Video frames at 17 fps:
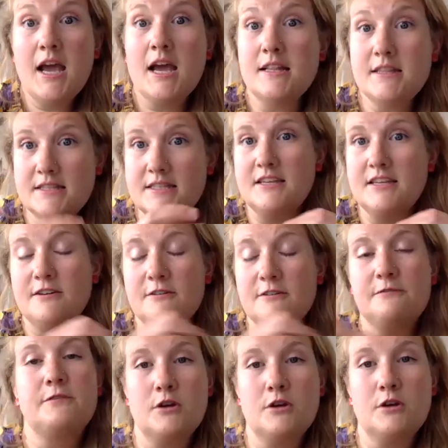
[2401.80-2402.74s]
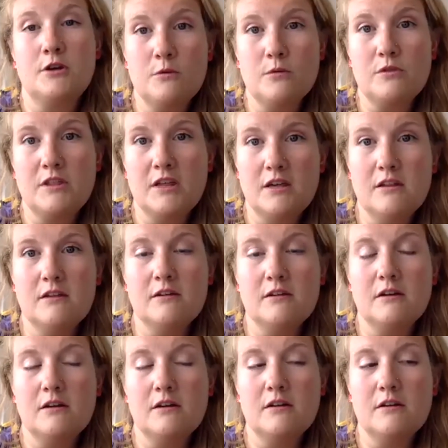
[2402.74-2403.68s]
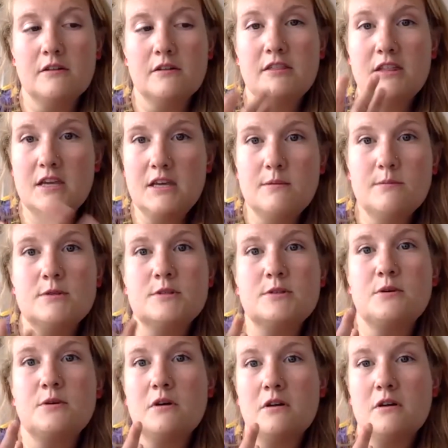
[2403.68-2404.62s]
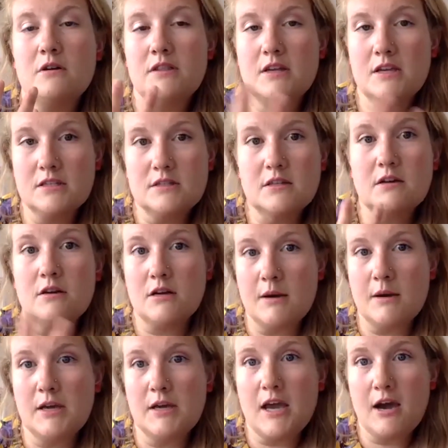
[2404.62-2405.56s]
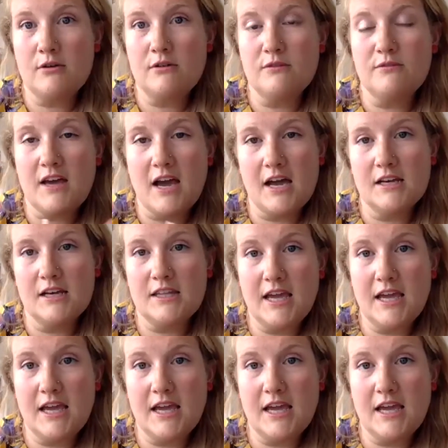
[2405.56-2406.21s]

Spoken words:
and see if, you know, themes or things that are coming out of that